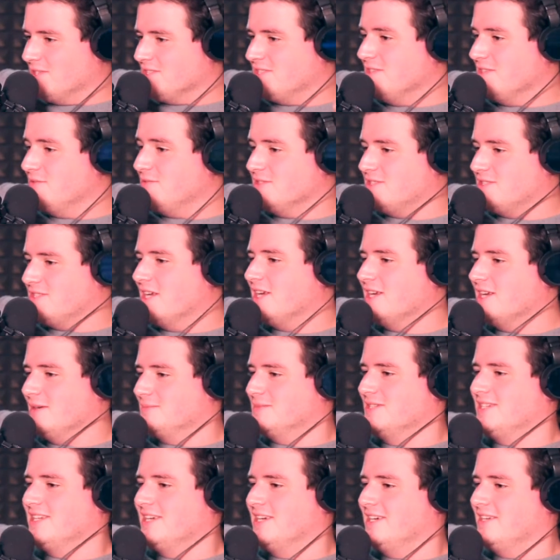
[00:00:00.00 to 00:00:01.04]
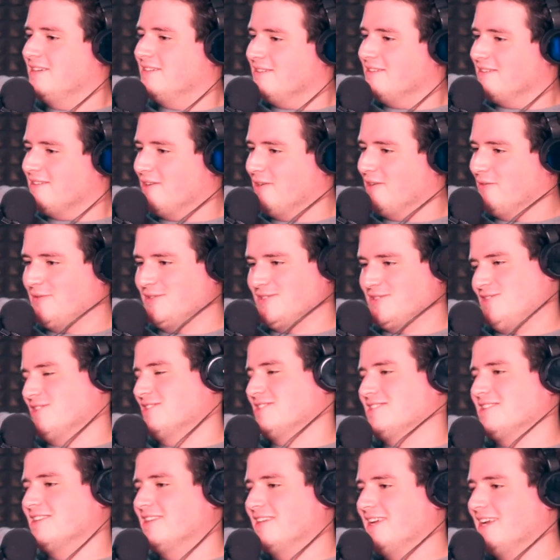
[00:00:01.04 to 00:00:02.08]
see if he's staying up to date or if he's
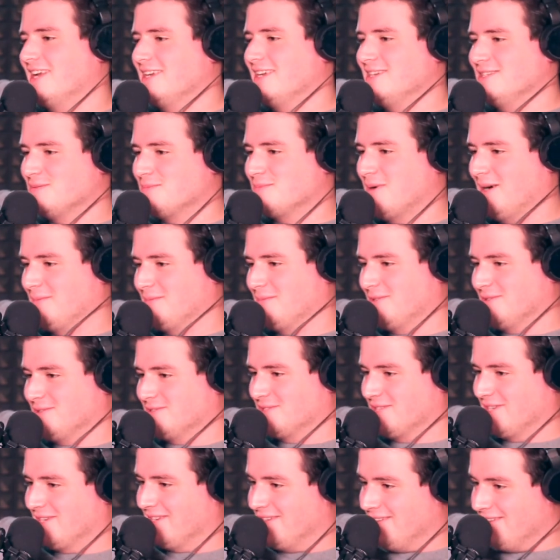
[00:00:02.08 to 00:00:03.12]
just in the '90s pop culture.